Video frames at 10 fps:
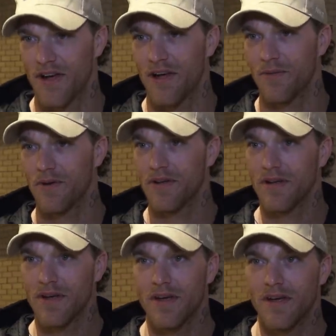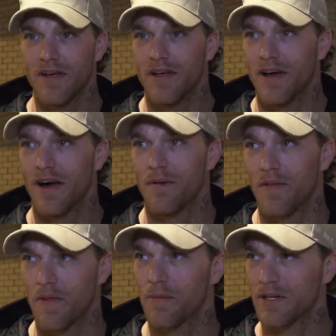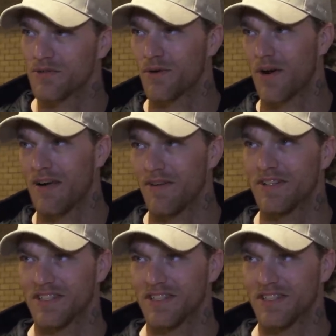the other one. Um, then the police were arrived on